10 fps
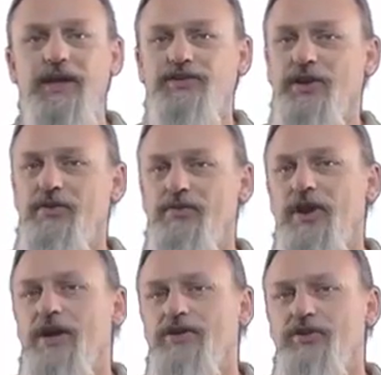
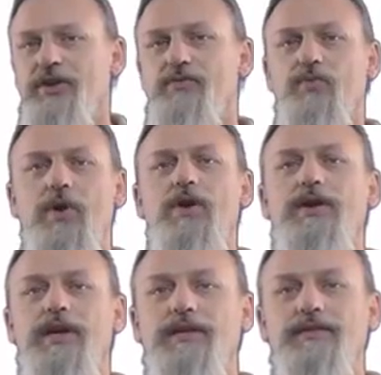So you can
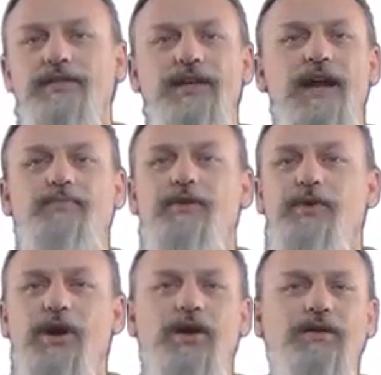walk in, snap
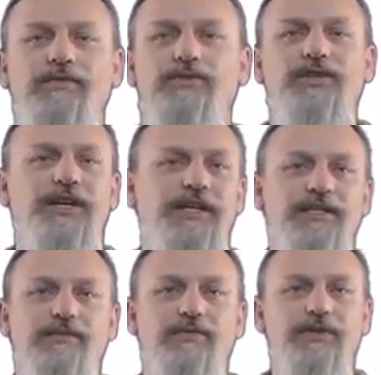up all of those
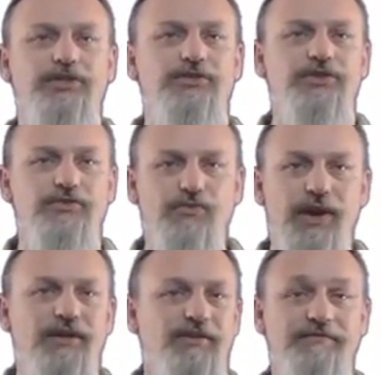easy ones using
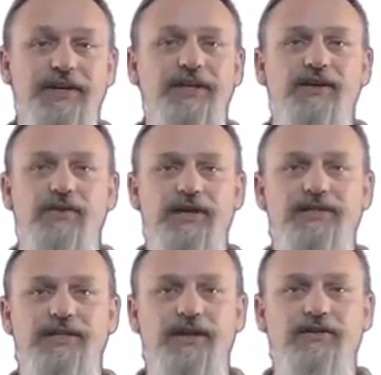regular video
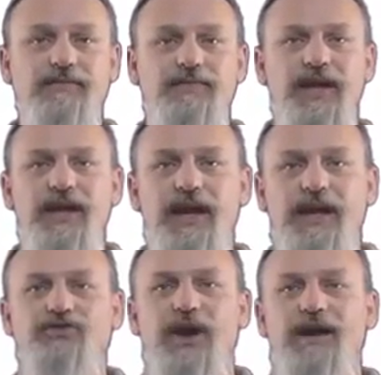SEO,
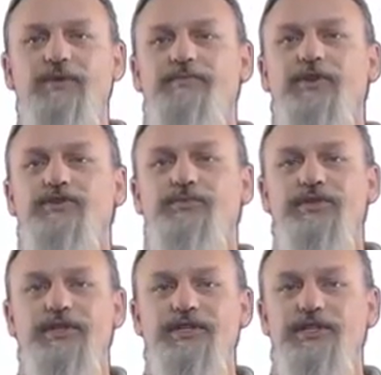and grab up those
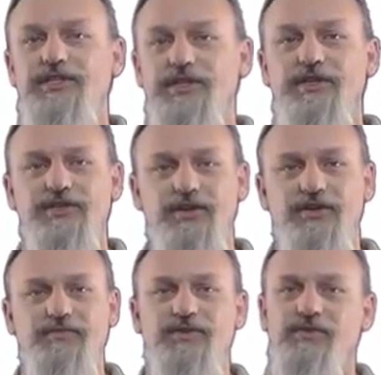positions in the
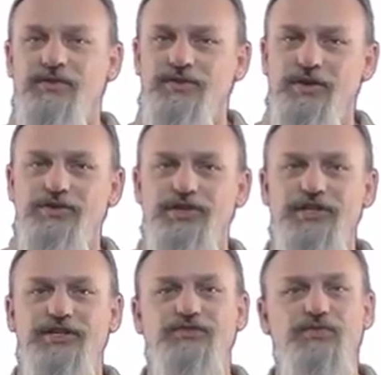SERPs, or search
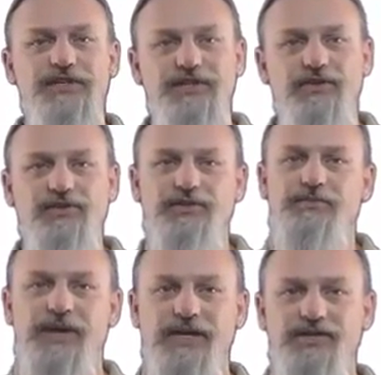engine results
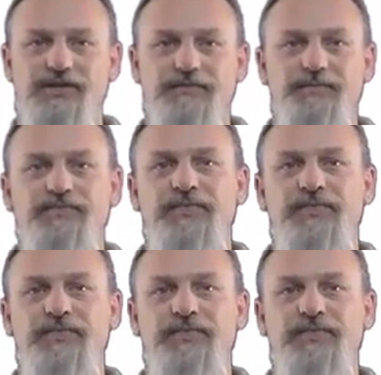pages.